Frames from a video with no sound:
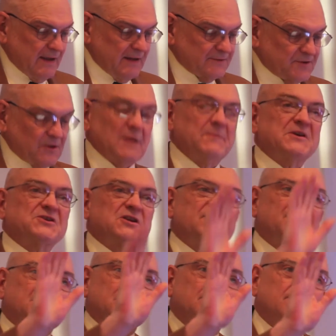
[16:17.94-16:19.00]
So let me
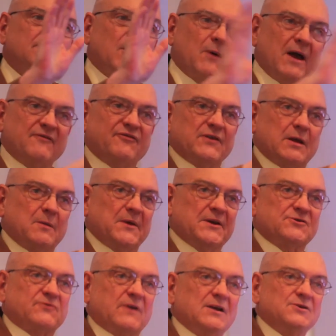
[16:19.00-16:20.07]
shift away from the
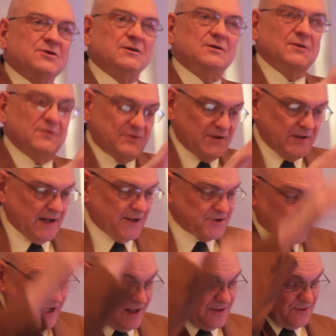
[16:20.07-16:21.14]
administration to the
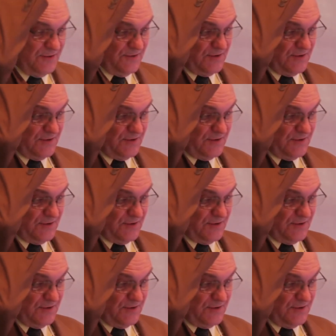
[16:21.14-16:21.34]
education